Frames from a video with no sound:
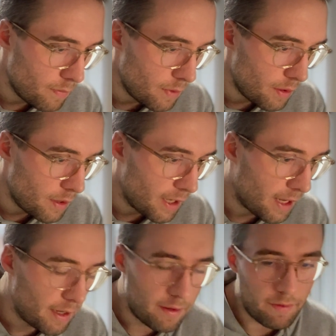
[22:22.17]
they
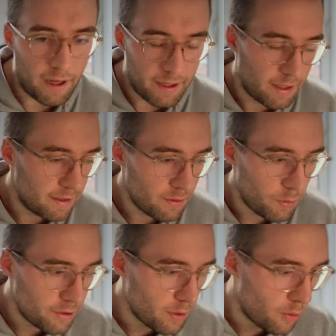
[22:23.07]
can, it's a way
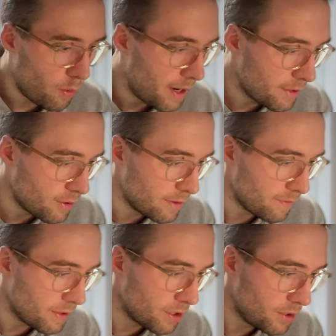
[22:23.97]
to acquire tons of
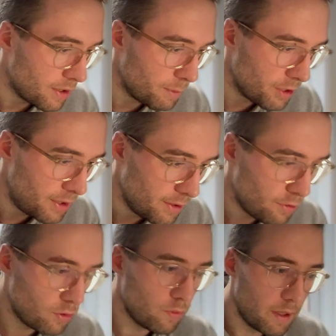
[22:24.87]
additional machines
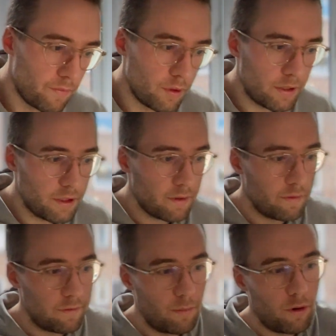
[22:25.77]
to leverage
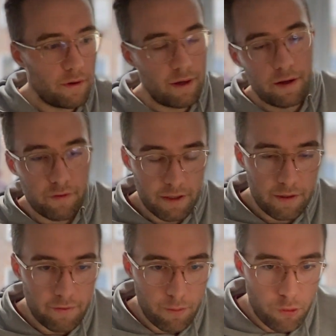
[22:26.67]
for more
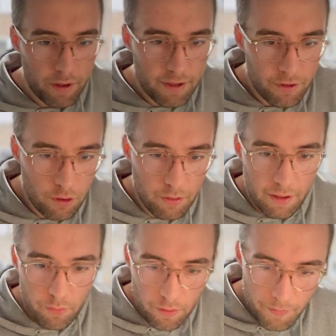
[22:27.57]
effective operations. So they
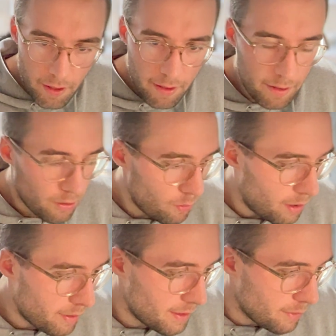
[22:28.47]
will go
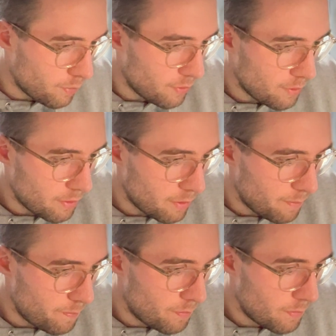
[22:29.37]
out and they
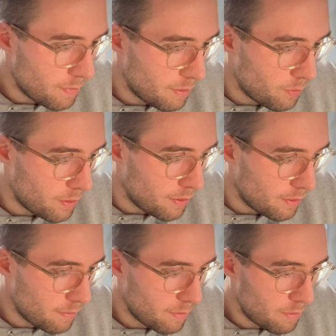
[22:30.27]
will
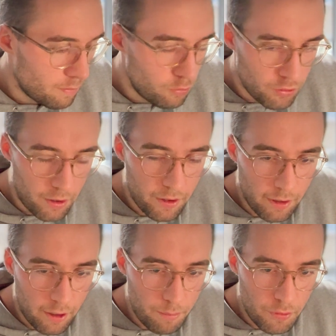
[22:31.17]
use other
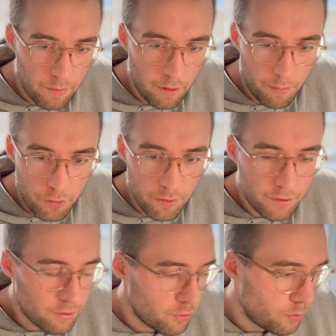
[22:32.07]
computers
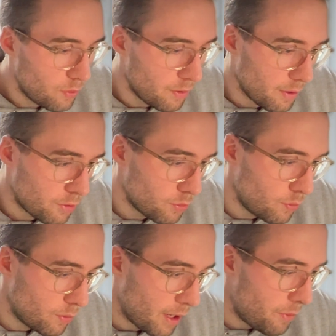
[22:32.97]

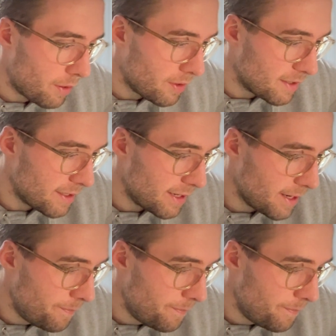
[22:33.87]
to carry out the attack.